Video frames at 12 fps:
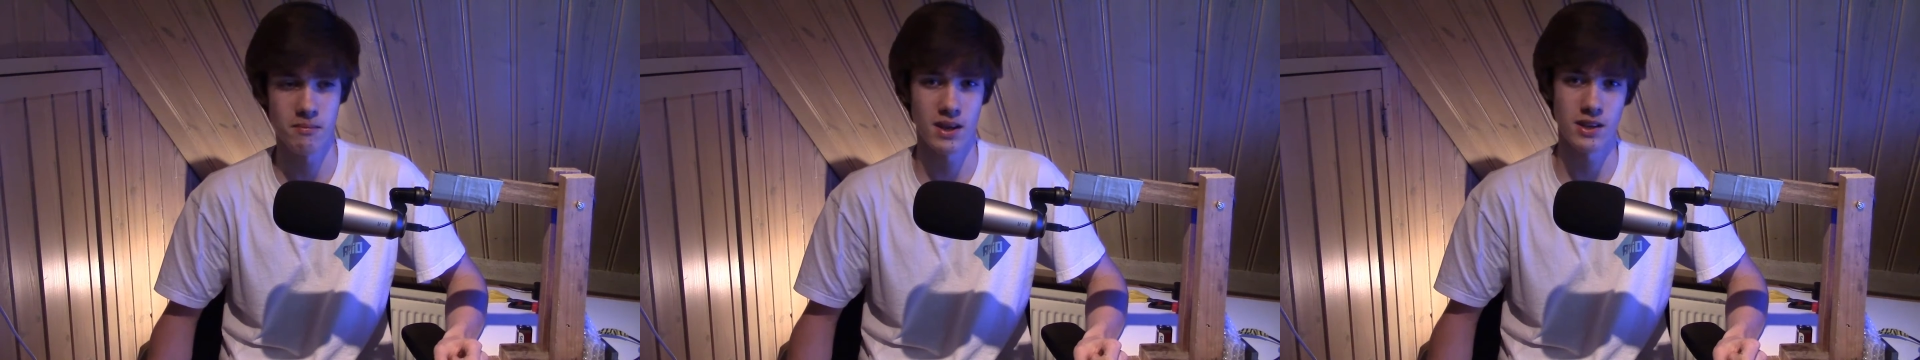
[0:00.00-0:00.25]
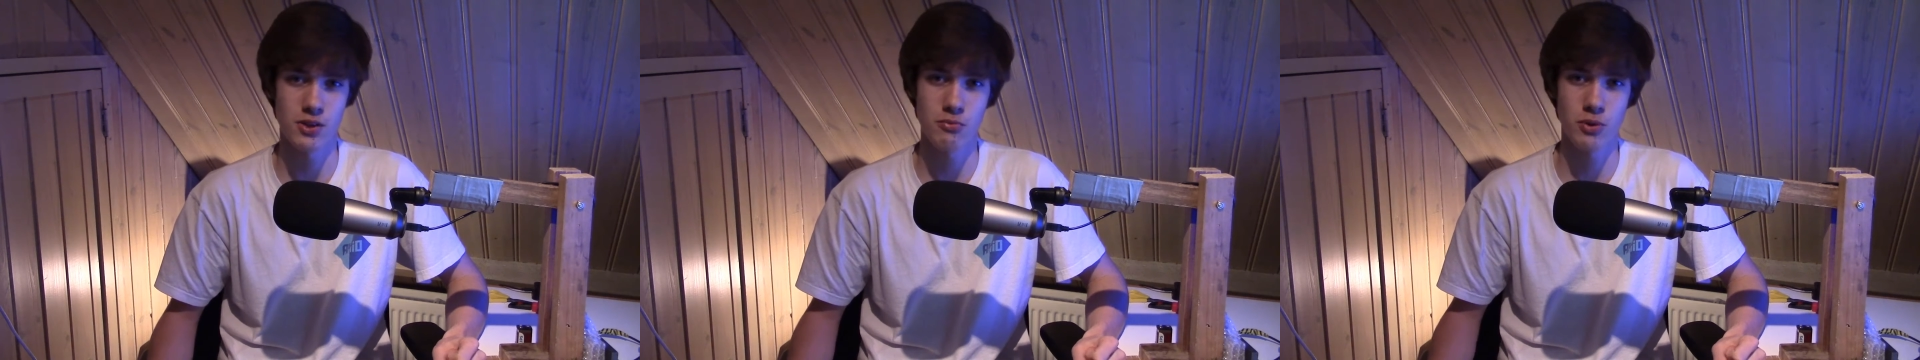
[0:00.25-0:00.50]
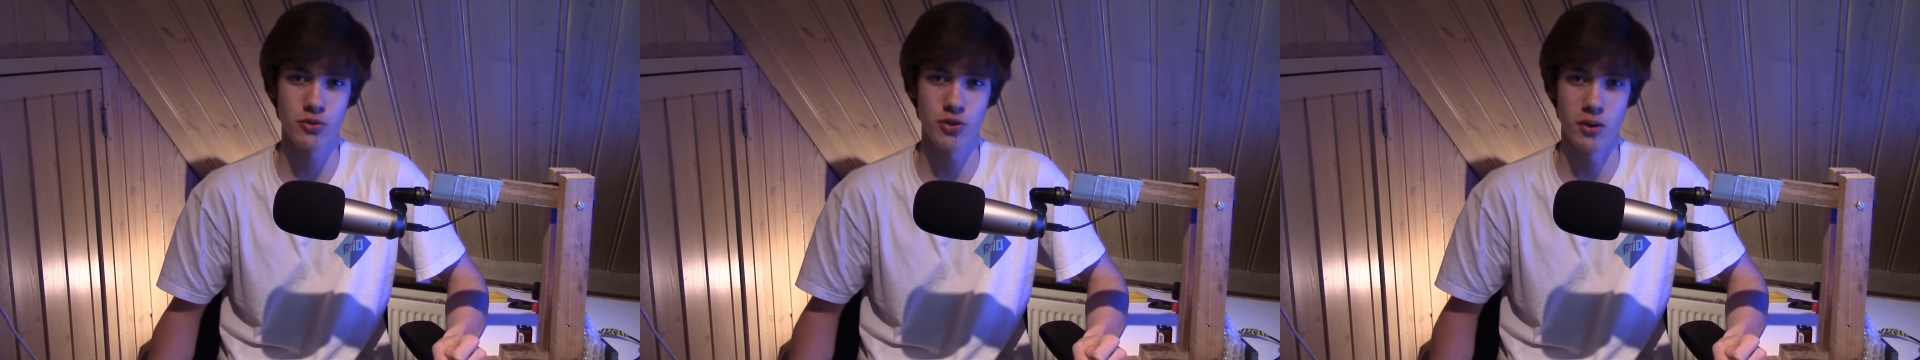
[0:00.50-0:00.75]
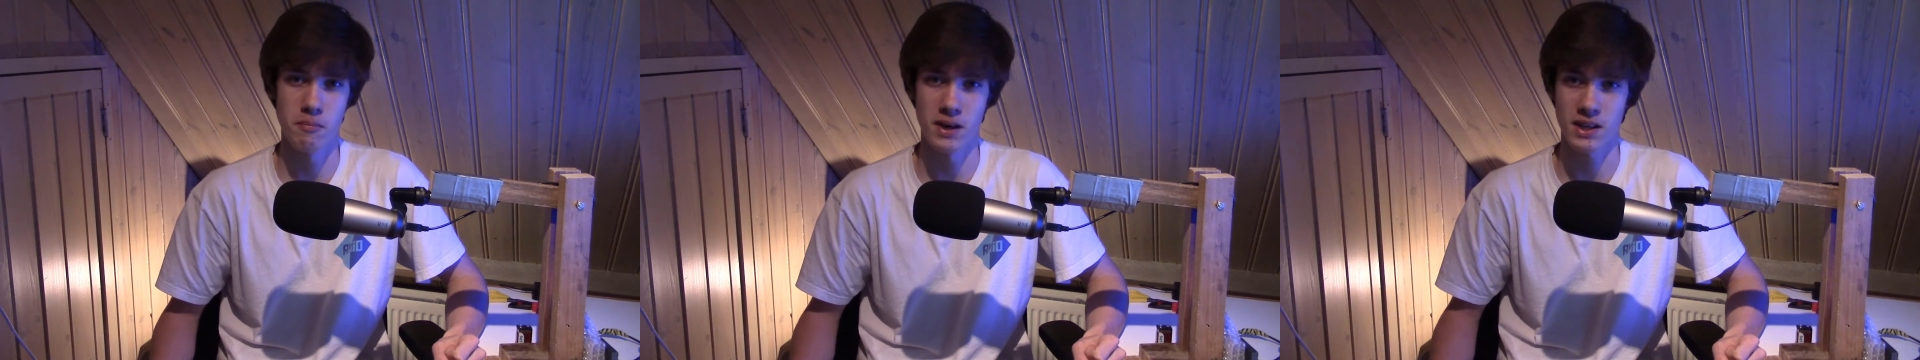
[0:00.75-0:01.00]
and you want
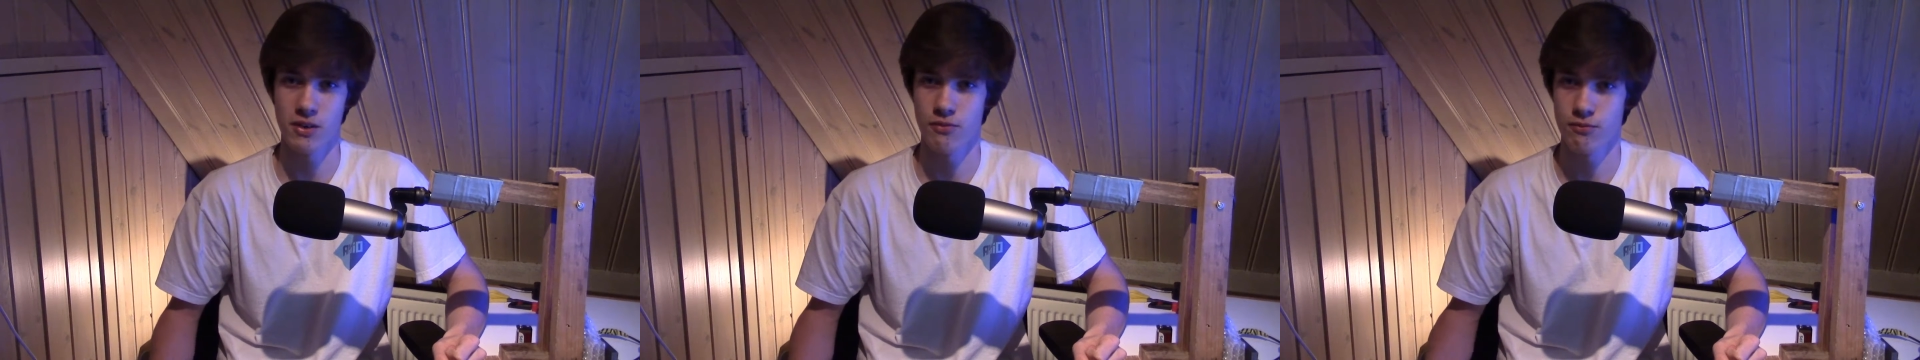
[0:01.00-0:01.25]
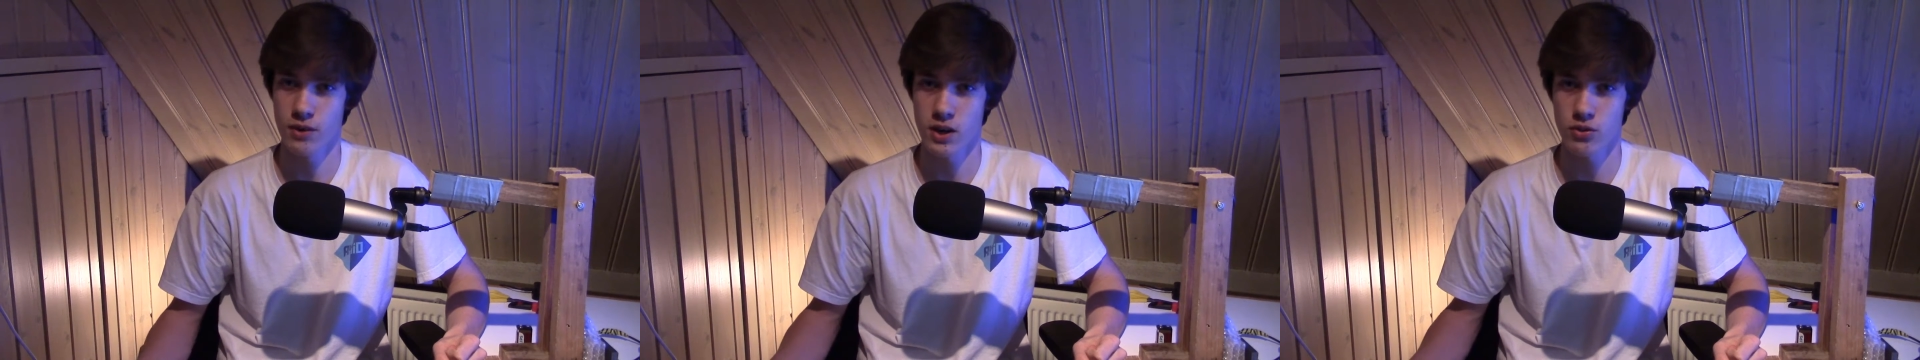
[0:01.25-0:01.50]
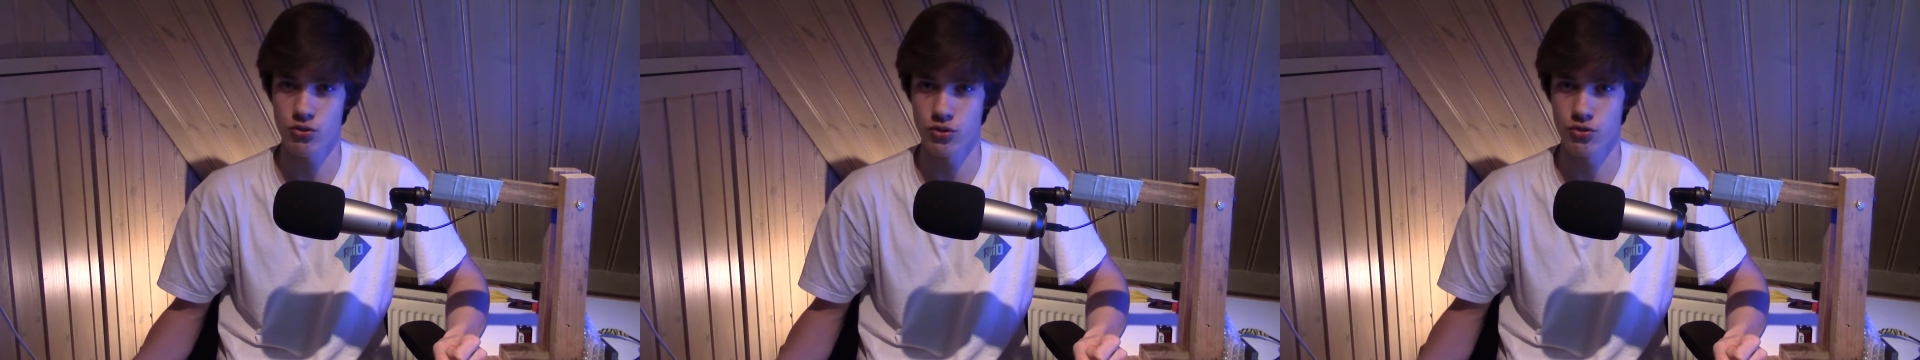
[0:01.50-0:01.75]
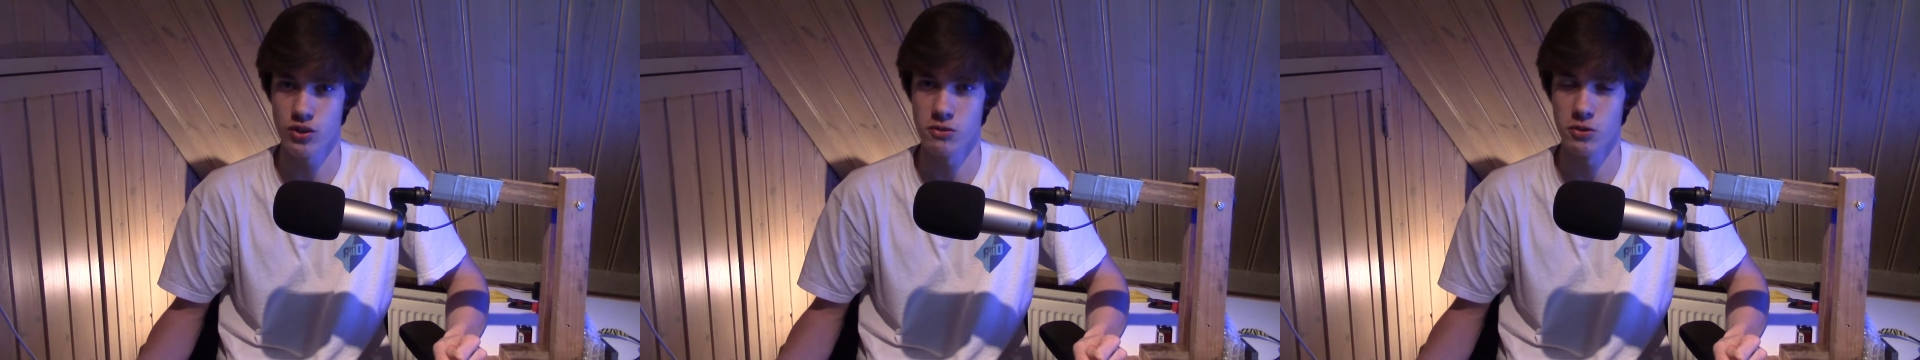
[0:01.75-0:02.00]
to make a faster
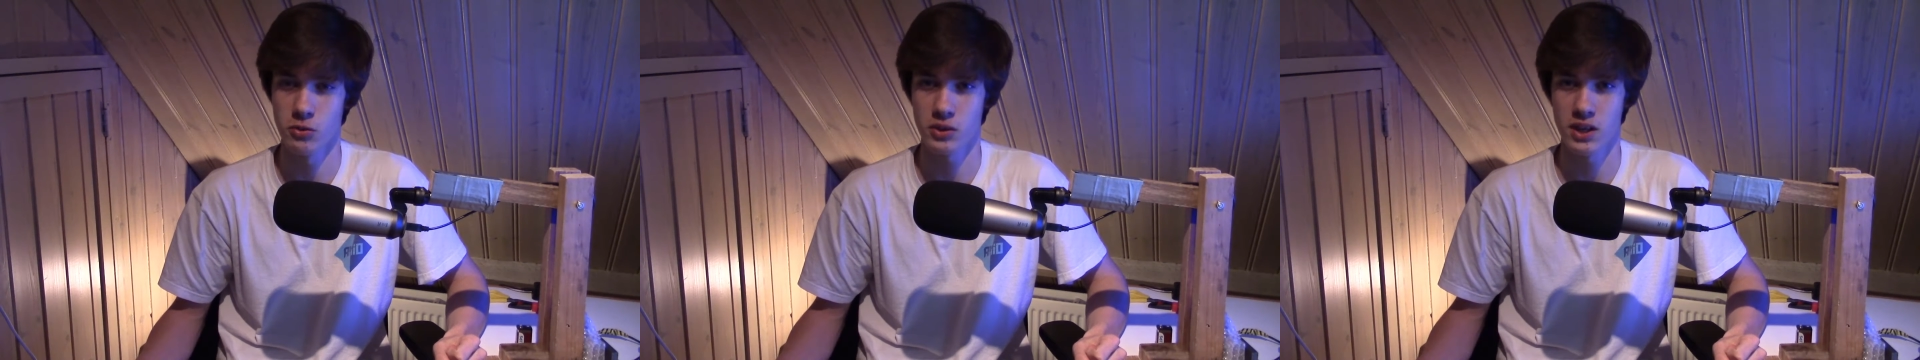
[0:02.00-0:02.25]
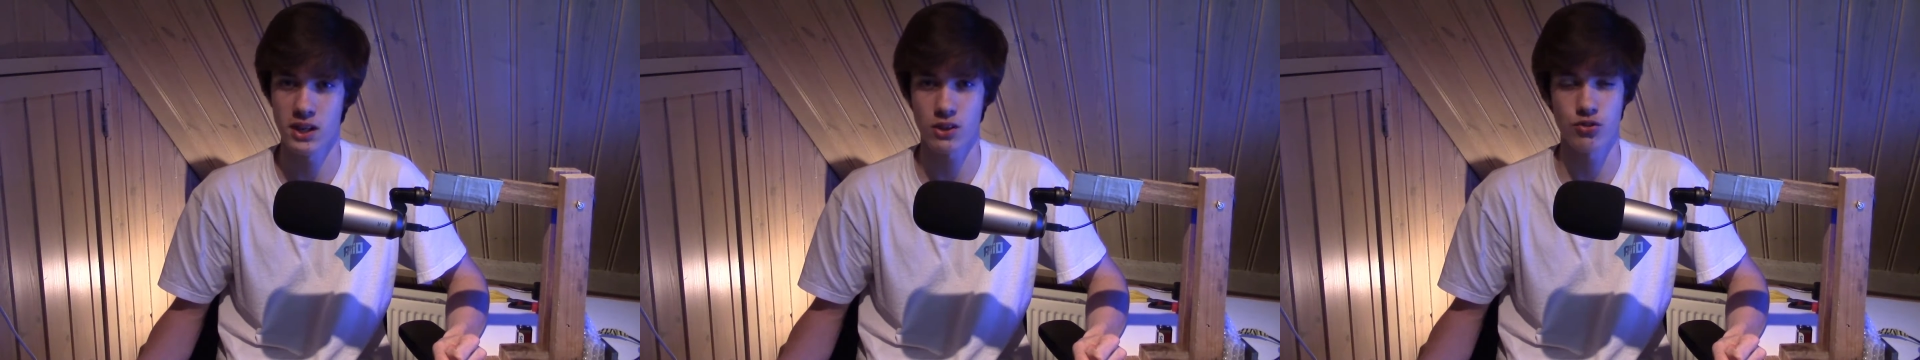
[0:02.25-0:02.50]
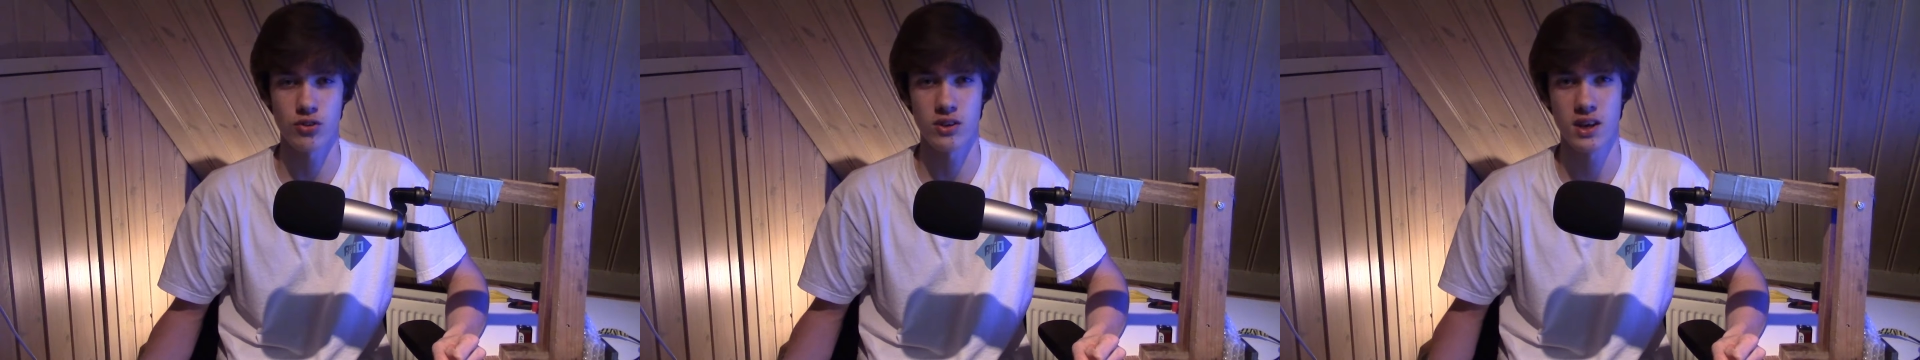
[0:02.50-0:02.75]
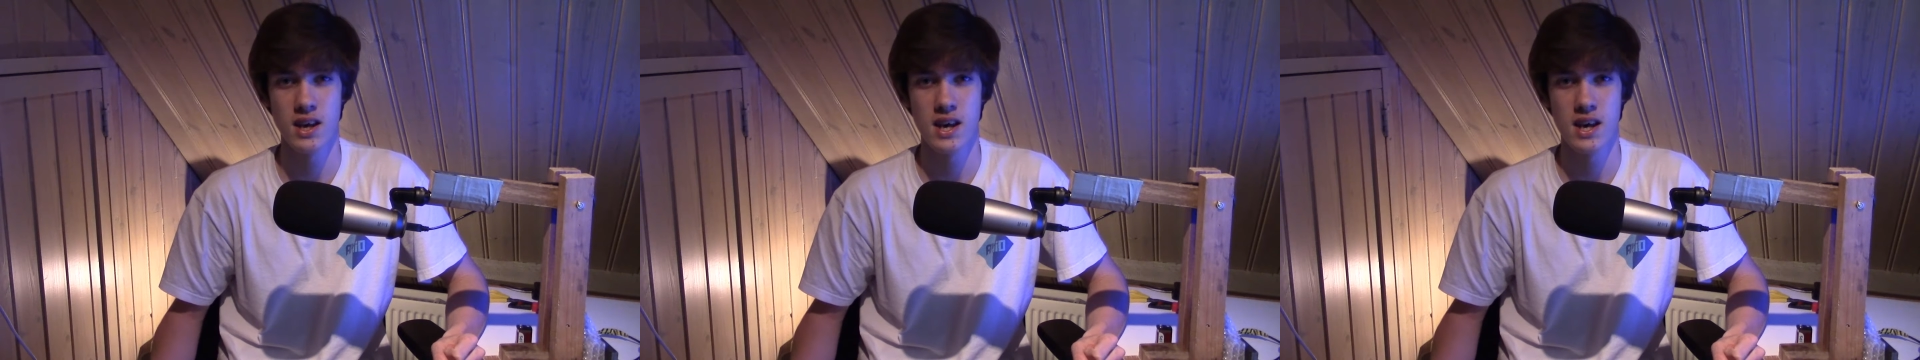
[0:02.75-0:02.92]
serial connection,